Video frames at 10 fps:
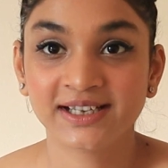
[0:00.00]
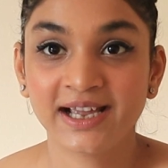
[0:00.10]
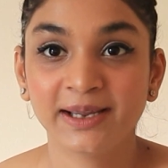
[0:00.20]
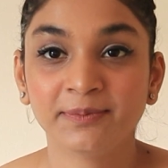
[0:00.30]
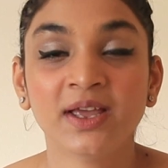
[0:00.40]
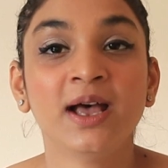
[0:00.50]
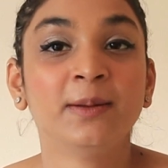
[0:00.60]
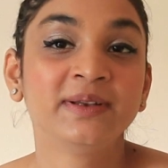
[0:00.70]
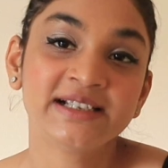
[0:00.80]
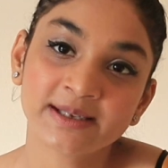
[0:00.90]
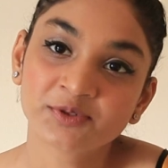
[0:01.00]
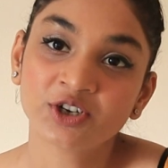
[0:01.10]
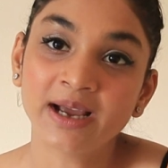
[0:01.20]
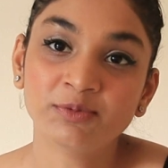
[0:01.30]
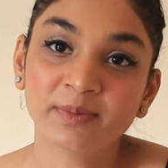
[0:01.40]
time, please
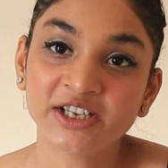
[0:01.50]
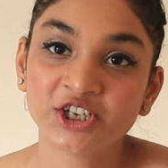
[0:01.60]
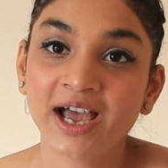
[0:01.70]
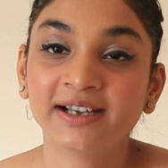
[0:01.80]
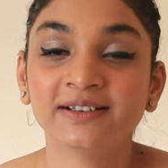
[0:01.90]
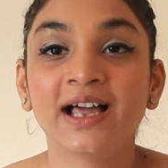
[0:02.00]
subscribe to my channel.